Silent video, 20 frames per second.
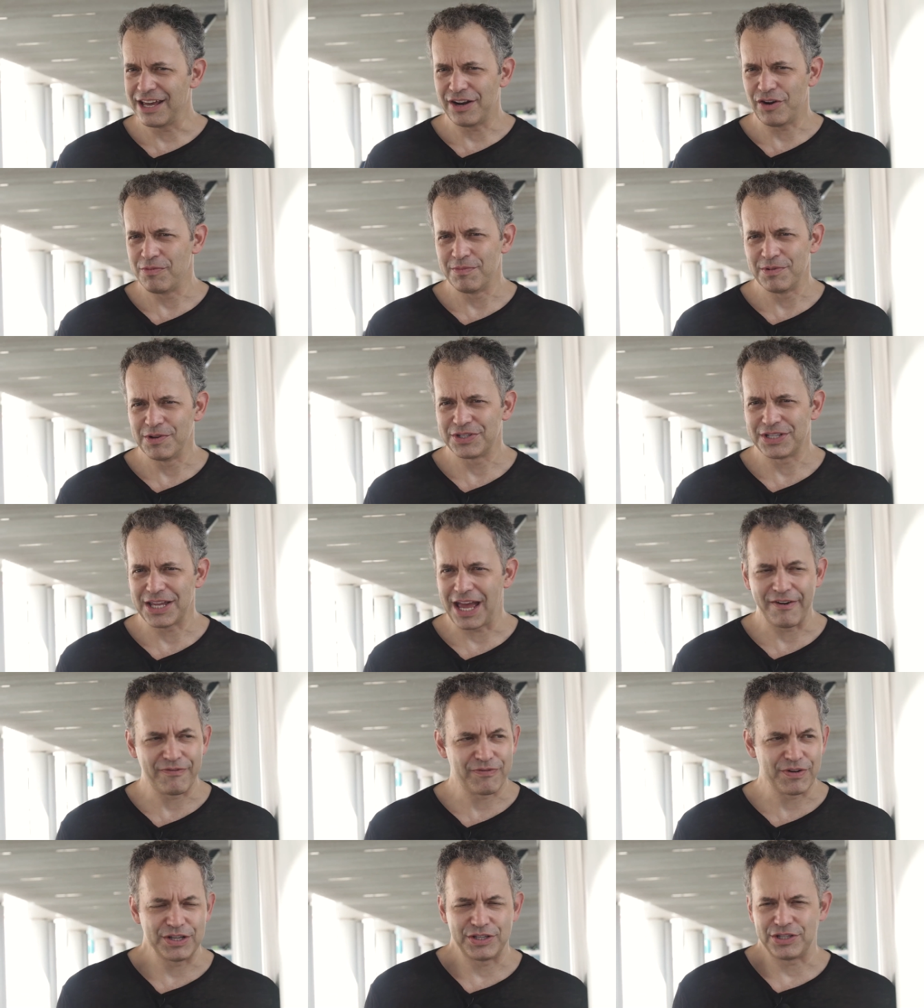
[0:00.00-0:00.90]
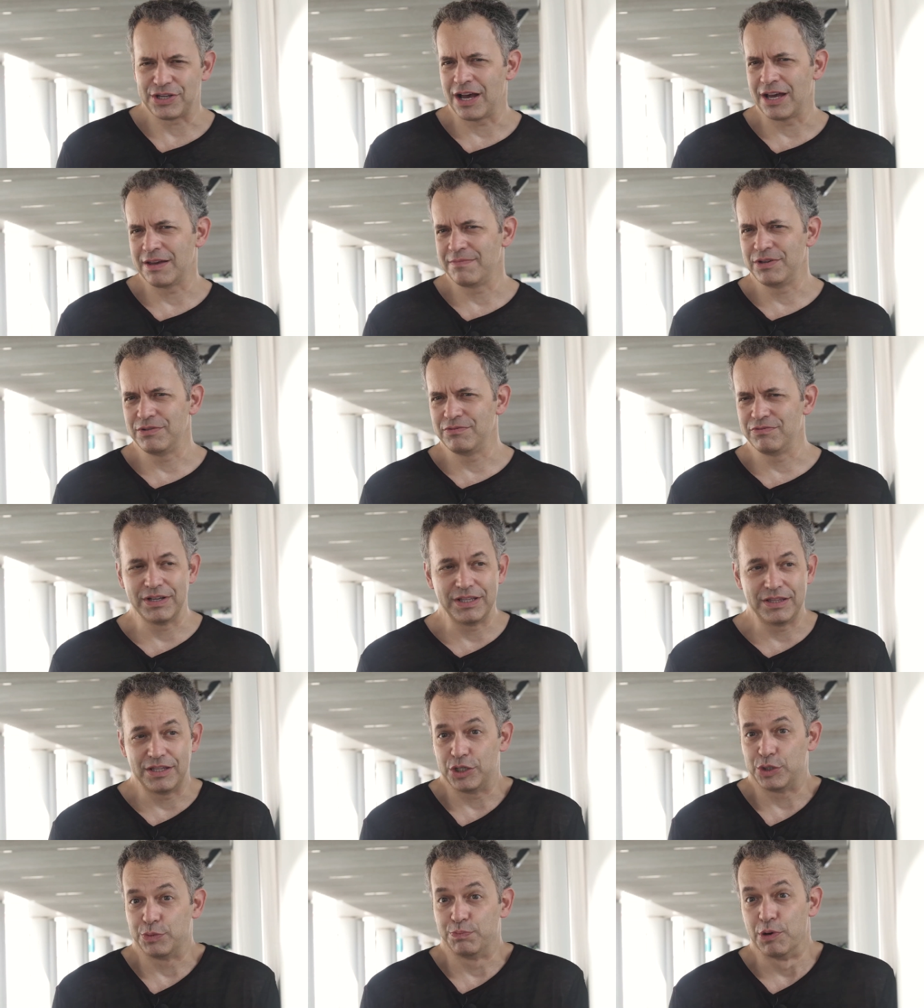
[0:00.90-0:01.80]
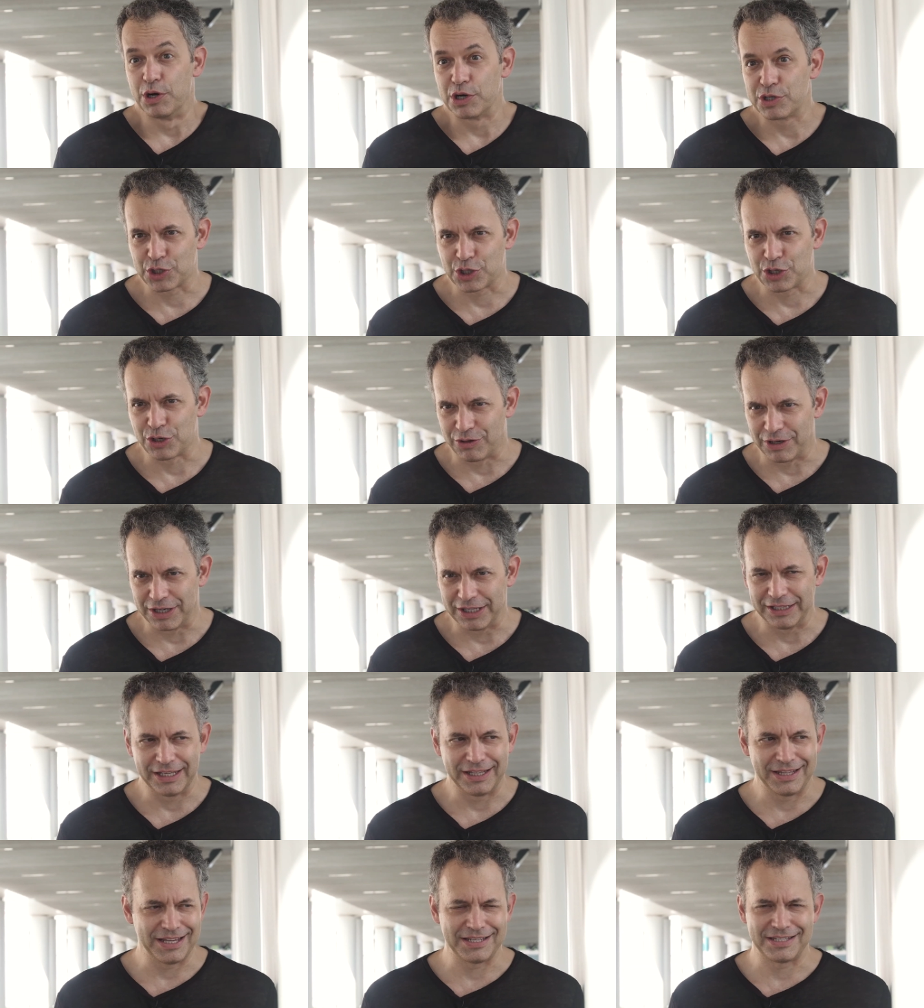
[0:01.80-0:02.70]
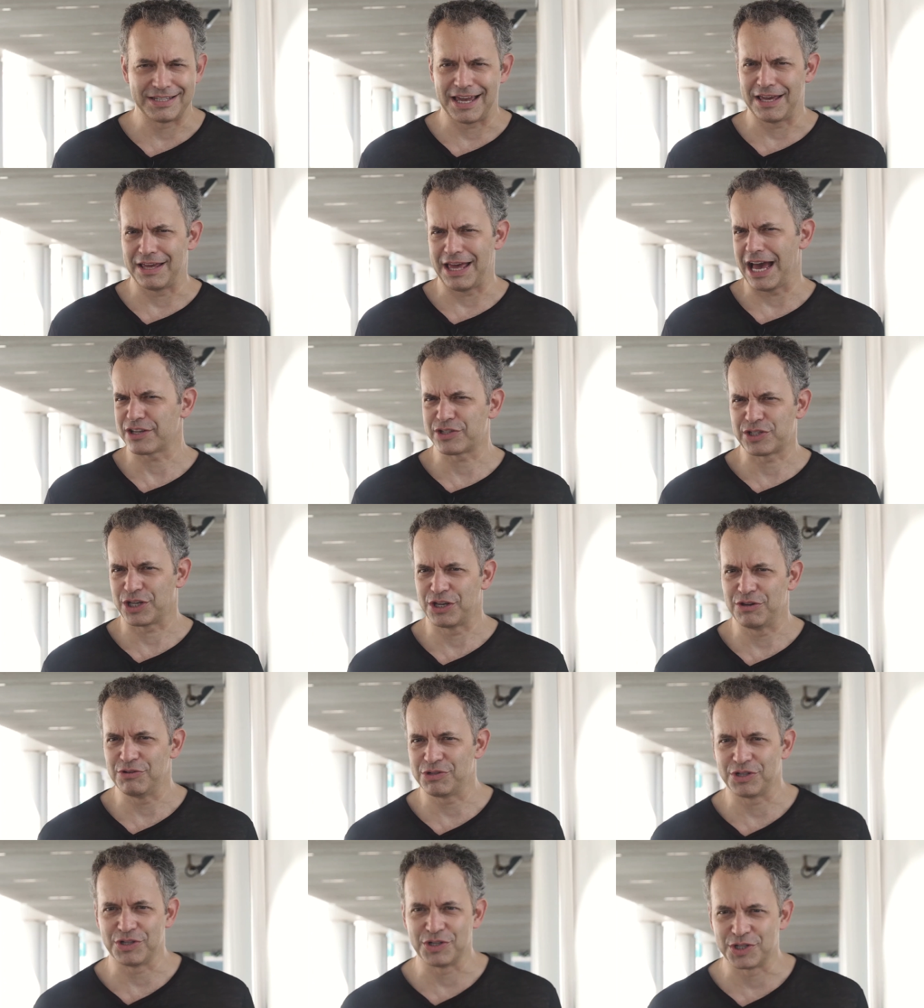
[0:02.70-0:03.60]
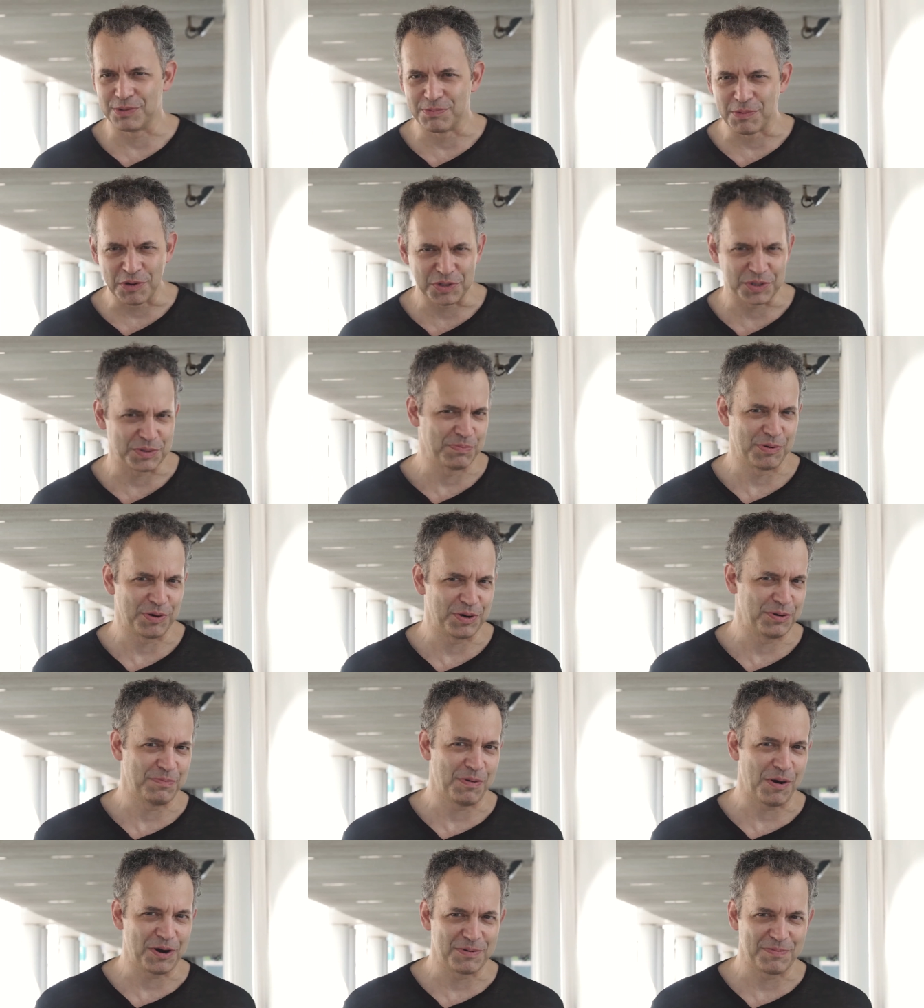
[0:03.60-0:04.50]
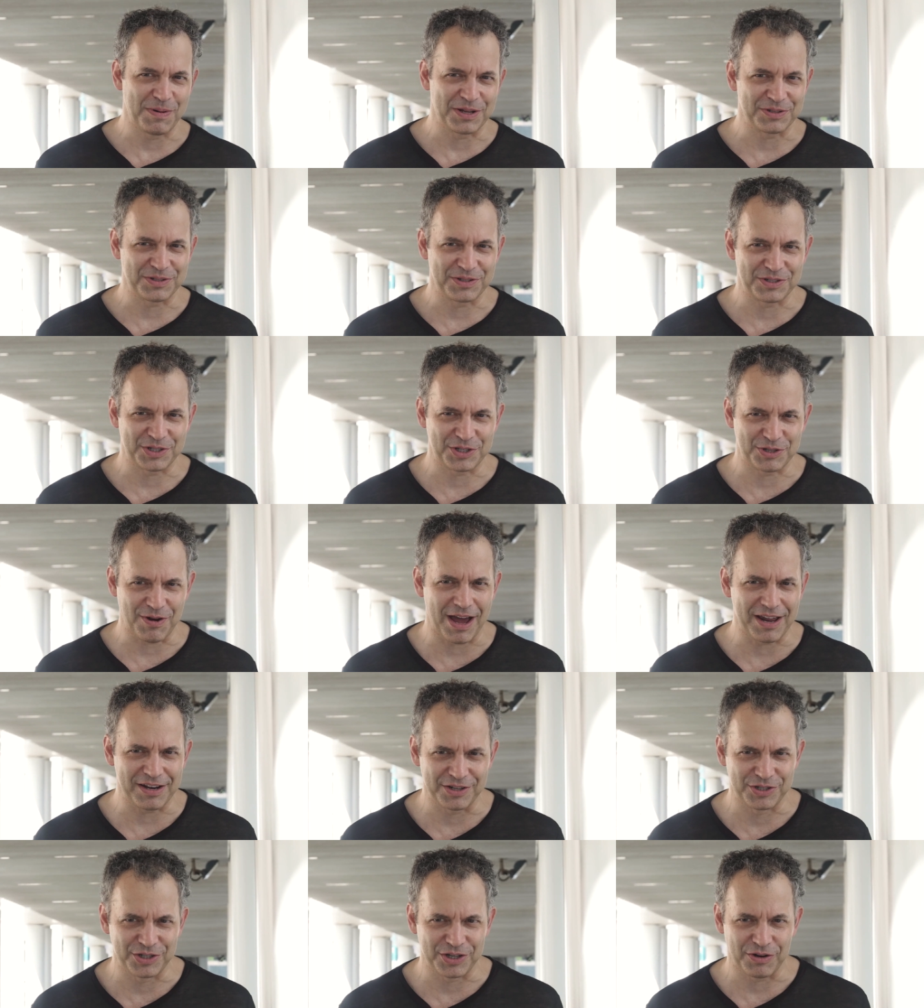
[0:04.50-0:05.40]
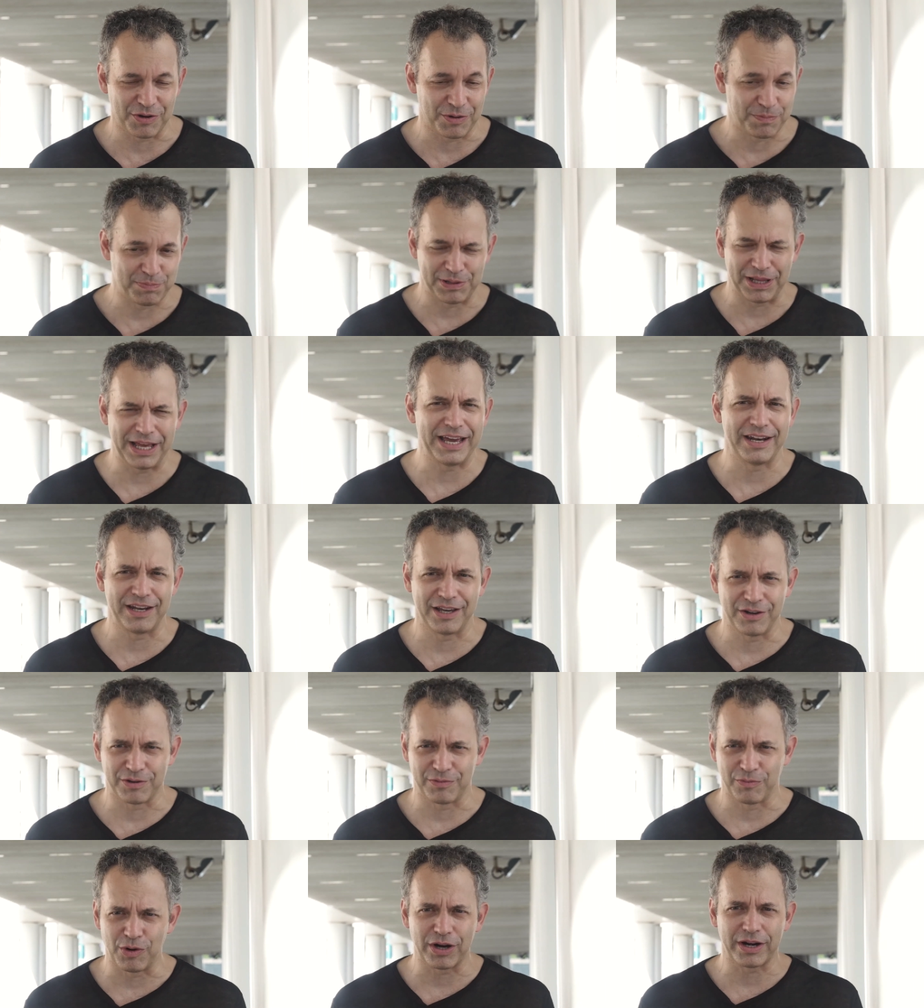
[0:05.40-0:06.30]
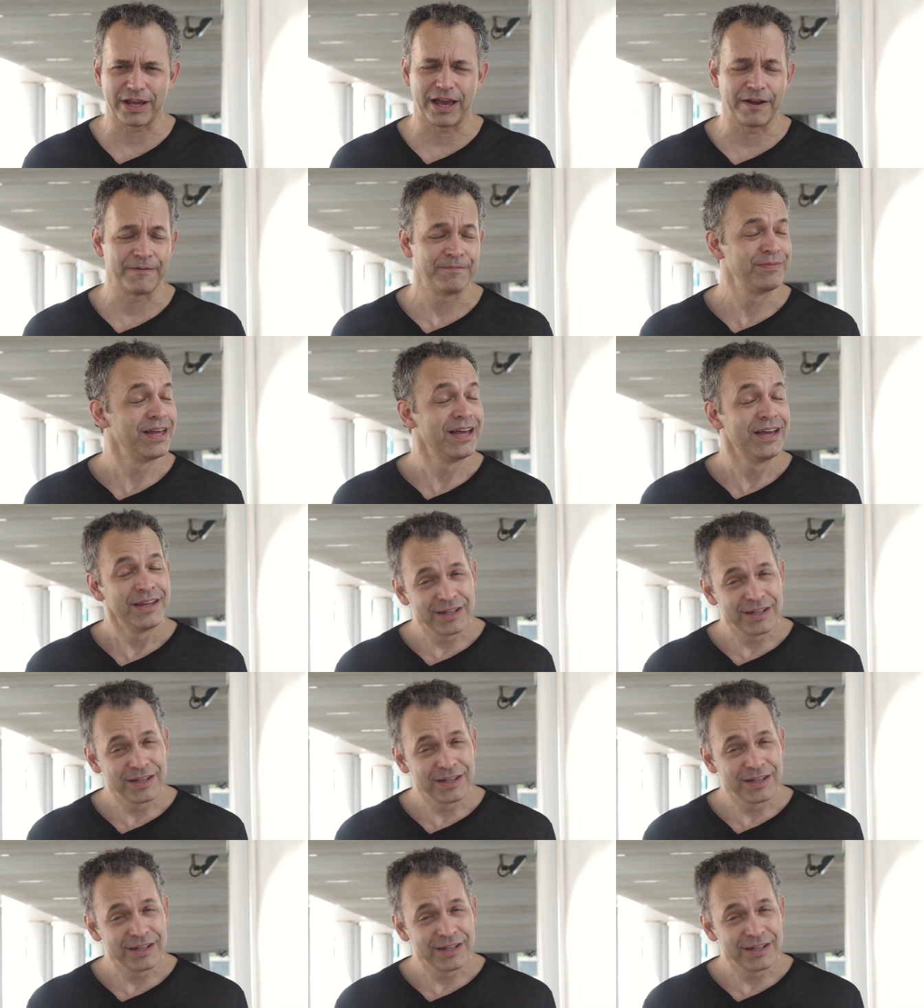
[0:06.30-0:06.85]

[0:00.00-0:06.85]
yet almost every time you read these books currently, they say execution is the most important part about strategy or planning or working.